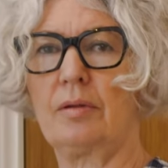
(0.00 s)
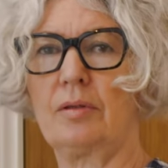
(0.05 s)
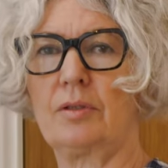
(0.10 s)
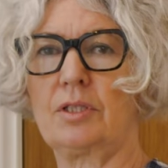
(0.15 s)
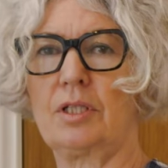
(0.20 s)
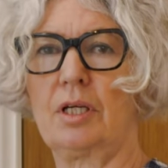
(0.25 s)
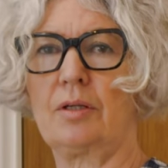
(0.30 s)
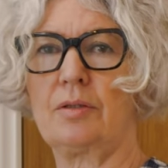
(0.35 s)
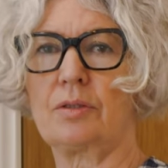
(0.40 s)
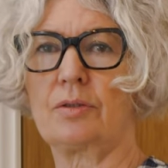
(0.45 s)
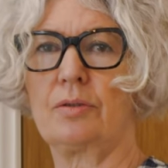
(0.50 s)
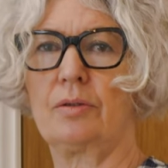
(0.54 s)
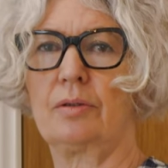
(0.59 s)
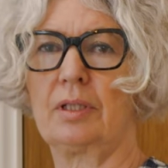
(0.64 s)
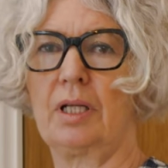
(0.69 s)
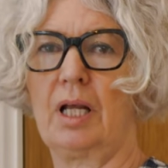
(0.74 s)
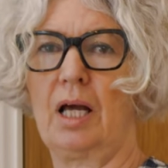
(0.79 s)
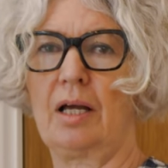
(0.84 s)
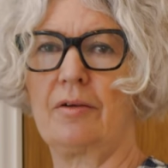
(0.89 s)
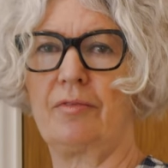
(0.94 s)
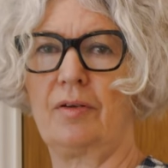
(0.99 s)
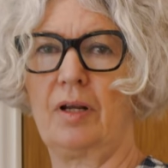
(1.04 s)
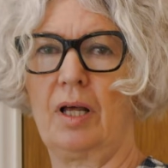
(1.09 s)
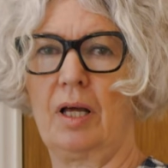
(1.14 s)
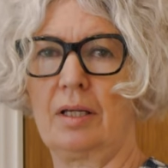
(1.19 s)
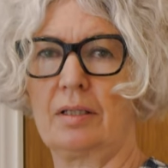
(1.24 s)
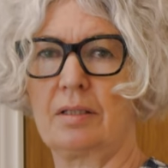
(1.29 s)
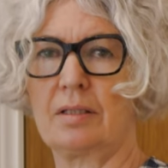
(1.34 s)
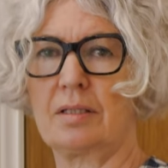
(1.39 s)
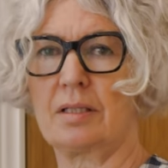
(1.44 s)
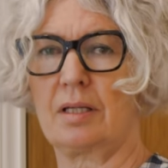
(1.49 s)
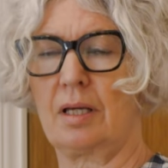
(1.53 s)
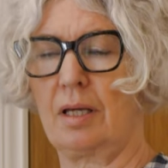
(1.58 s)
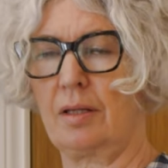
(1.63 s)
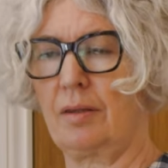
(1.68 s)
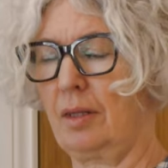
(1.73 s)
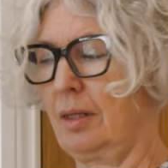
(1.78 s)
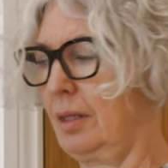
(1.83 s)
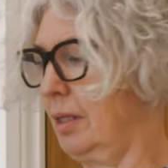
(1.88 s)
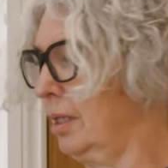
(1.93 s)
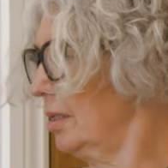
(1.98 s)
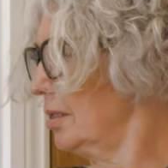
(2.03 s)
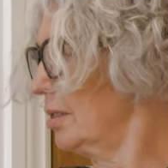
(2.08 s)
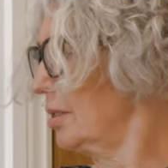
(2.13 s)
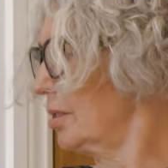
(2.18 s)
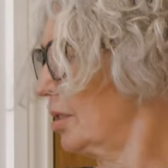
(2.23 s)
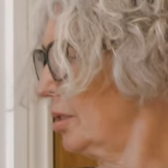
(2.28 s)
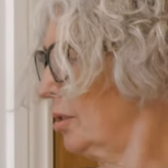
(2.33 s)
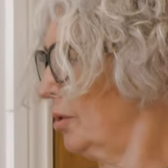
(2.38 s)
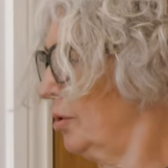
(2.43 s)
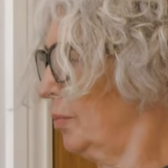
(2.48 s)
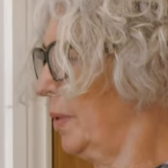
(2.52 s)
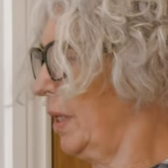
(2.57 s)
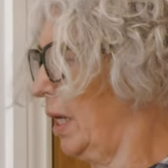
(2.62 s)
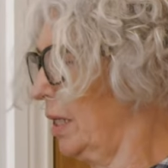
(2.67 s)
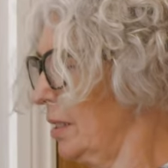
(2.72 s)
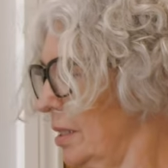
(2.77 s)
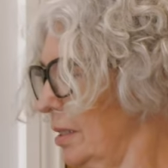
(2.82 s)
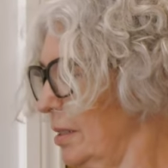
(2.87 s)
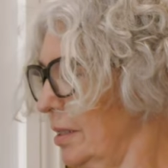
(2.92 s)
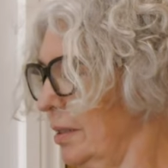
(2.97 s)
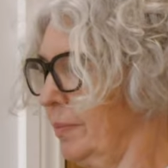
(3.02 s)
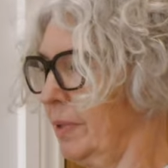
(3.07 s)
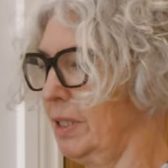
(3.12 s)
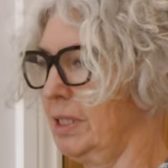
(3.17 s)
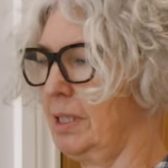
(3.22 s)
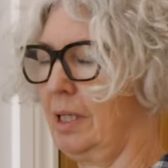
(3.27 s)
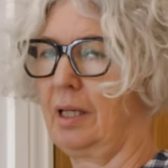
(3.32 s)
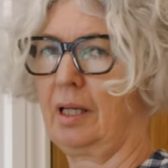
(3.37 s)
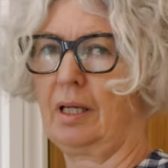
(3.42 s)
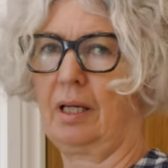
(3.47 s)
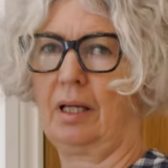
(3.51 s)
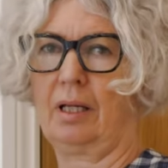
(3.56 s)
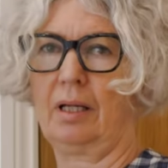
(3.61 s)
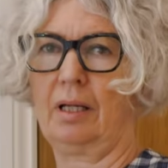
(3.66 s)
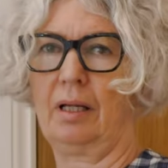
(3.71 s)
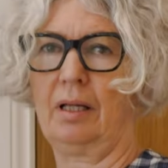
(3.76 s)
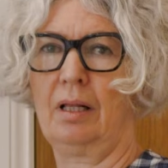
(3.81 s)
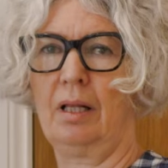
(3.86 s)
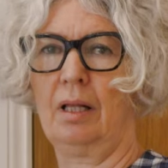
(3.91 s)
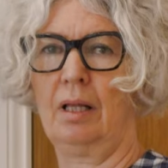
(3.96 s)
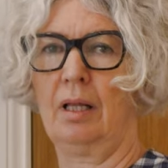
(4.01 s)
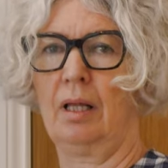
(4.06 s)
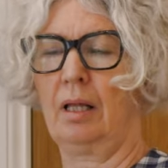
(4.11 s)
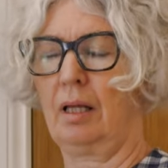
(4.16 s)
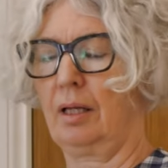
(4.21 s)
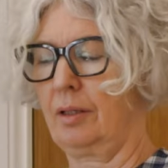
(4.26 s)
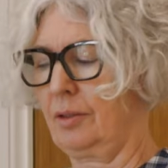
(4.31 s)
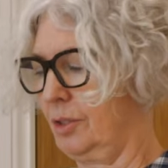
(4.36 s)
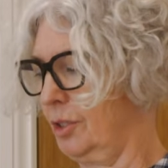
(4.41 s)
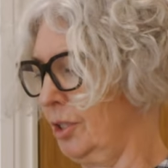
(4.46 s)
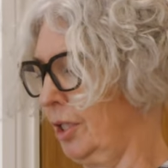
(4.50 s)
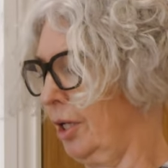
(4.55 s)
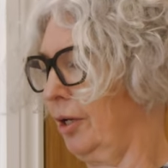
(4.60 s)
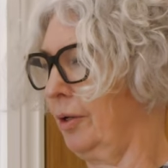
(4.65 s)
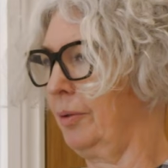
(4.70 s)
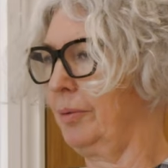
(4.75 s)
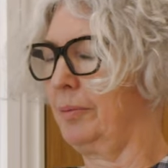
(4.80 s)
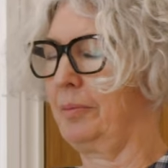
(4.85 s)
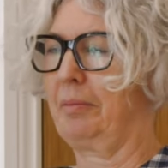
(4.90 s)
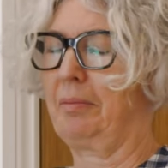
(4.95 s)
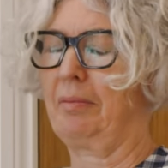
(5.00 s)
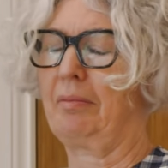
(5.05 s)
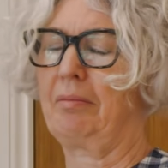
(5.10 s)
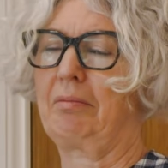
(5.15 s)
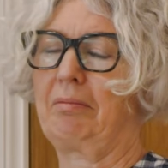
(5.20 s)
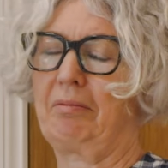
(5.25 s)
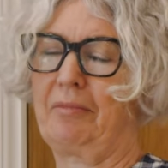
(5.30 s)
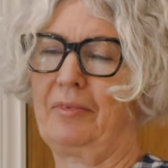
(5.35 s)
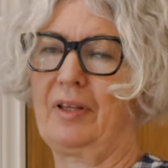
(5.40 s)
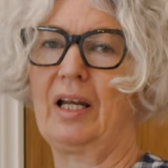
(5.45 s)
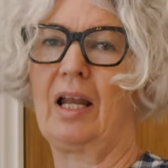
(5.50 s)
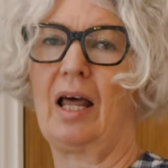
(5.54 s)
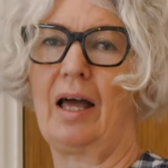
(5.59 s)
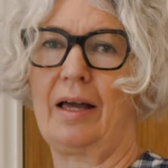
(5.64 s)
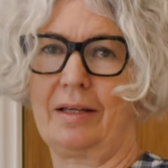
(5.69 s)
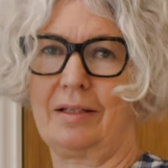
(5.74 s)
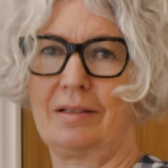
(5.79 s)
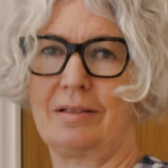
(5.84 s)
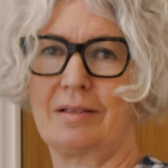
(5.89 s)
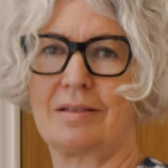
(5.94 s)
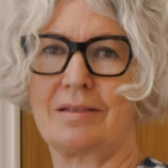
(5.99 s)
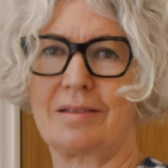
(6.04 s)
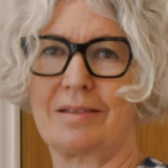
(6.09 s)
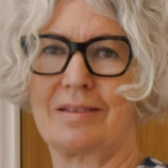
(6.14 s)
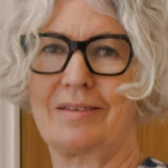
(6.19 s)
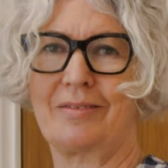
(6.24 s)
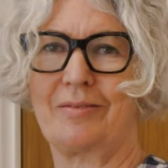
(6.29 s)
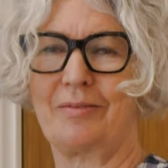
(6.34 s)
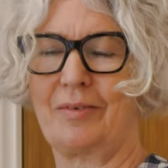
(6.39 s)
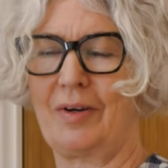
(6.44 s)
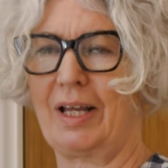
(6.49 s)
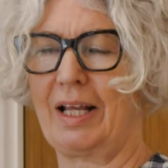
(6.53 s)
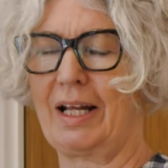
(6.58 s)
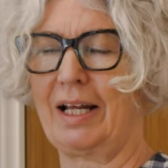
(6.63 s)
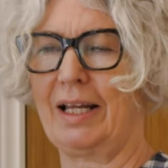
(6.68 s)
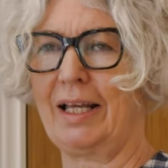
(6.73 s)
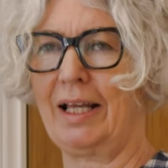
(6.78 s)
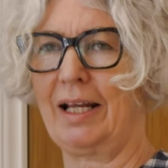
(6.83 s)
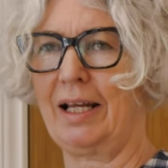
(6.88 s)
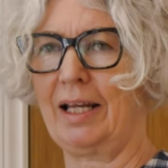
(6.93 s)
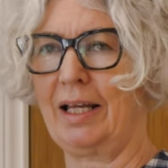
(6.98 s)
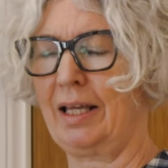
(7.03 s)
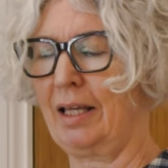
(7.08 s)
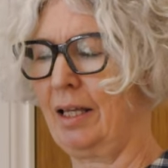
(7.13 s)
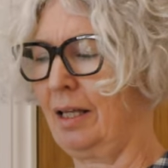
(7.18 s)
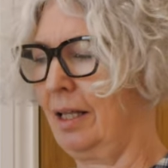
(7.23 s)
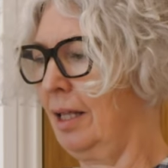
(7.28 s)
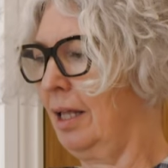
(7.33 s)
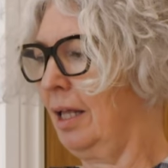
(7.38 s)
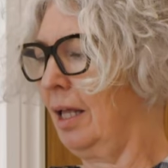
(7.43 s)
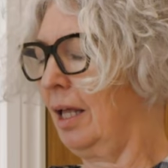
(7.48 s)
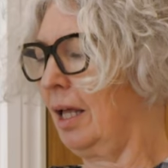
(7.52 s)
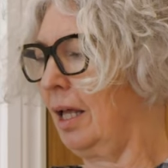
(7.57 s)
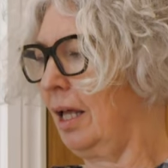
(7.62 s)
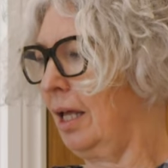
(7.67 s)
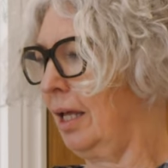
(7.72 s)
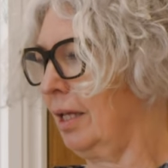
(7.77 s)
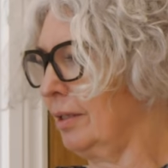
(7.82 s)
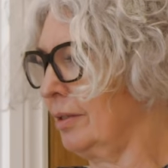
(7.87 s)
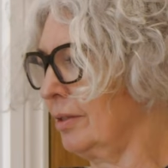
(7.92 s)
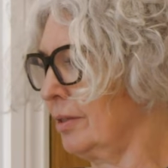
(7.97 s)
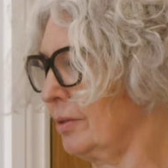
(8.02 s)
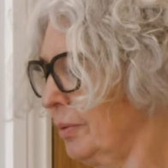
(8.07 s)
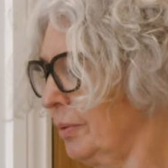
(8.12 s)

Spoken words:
the show's called Lifelines, and these two paintings in particular show the lines very clearly. And